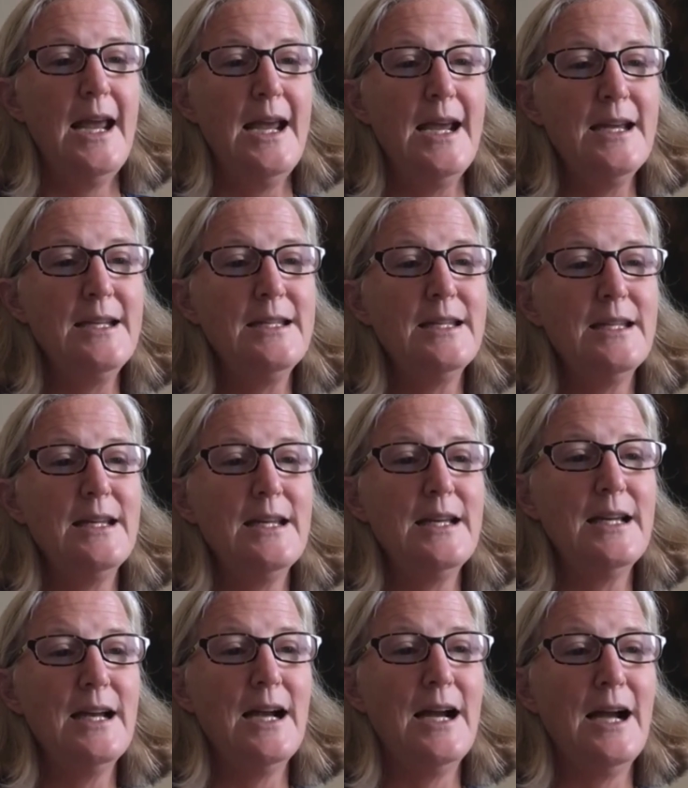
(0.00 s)
And
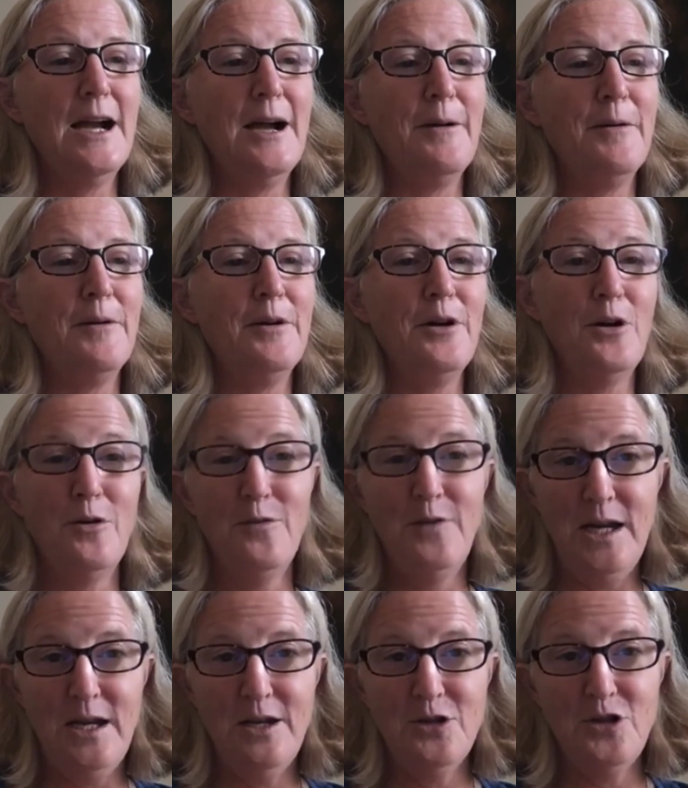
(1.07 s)
her
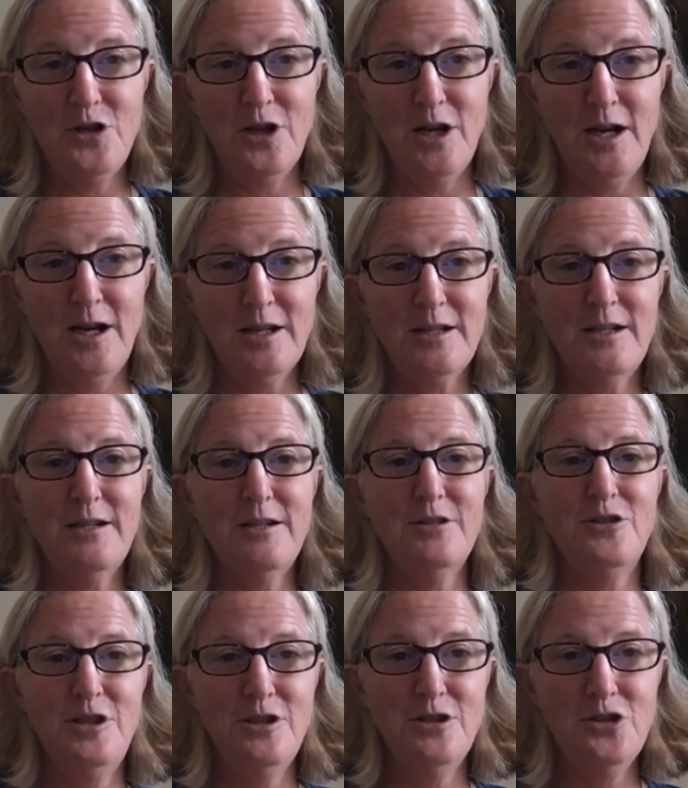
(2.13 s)
vet is shocked.
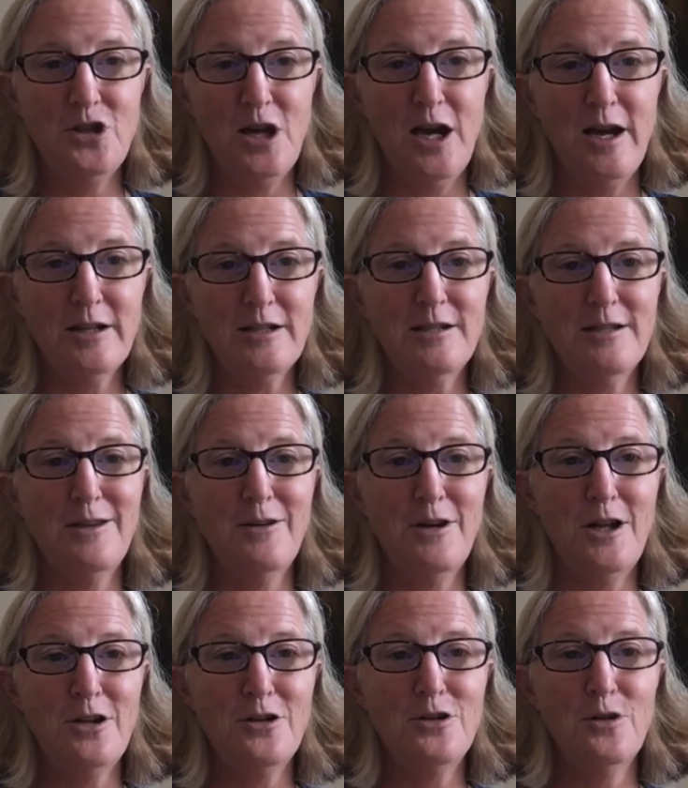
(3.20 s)
She is shocked.
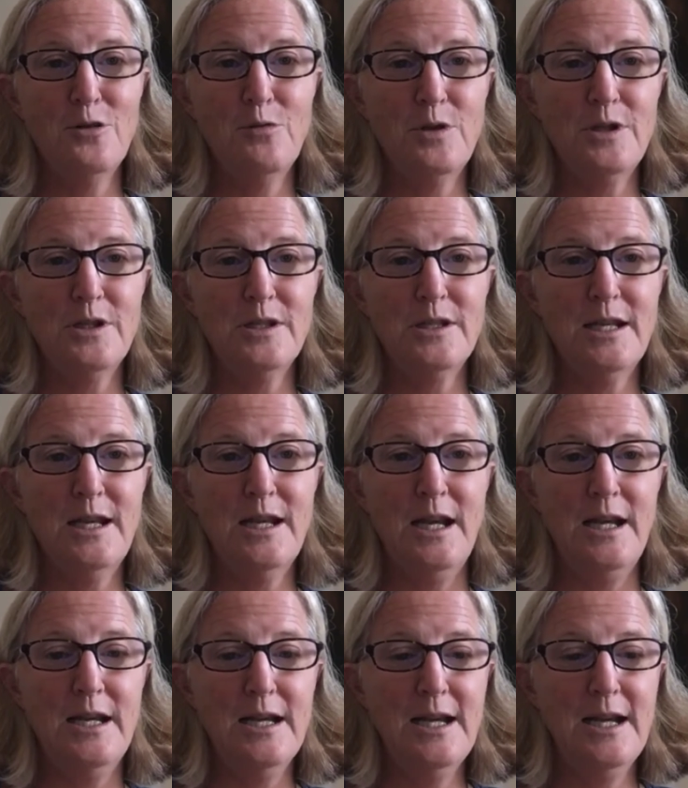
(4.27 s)
They're not sure what to
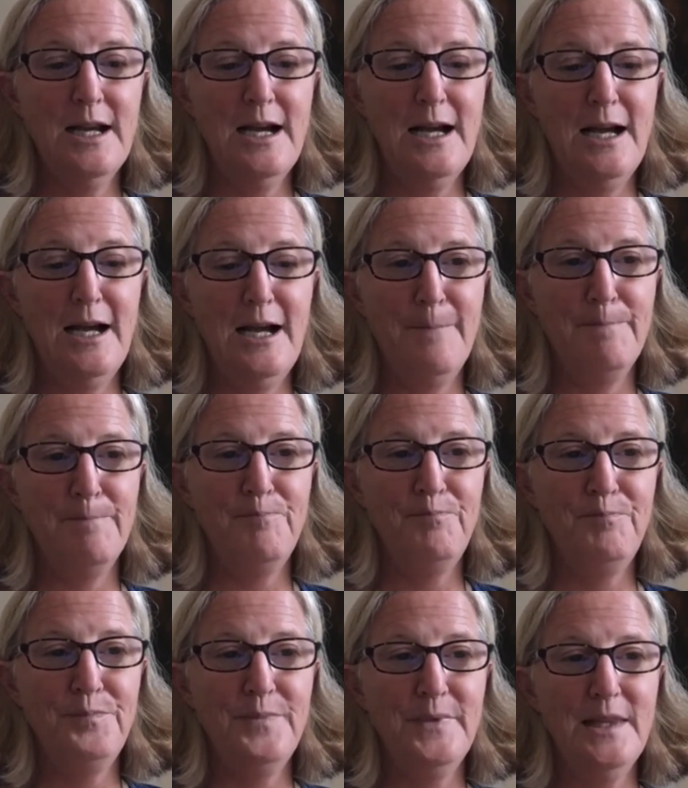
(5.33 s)
say. And
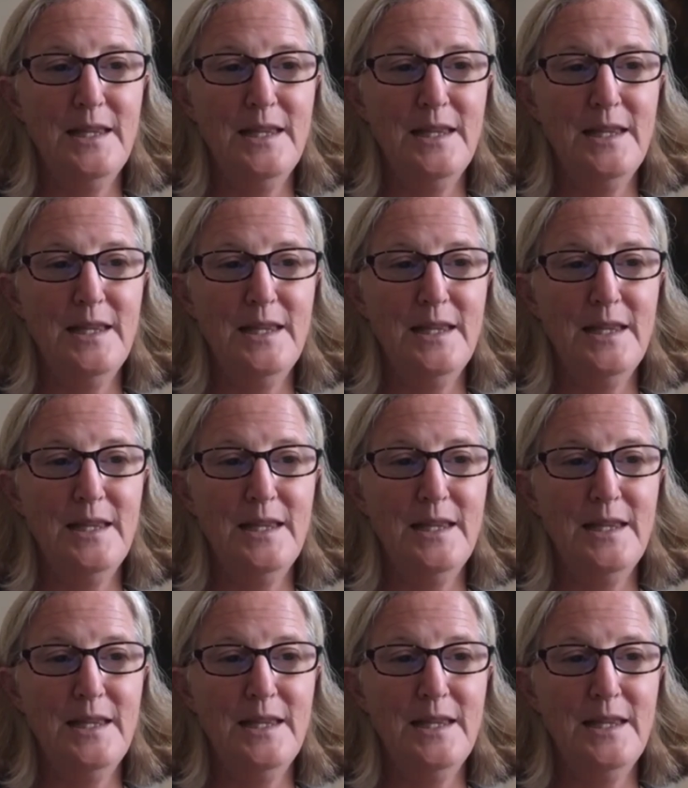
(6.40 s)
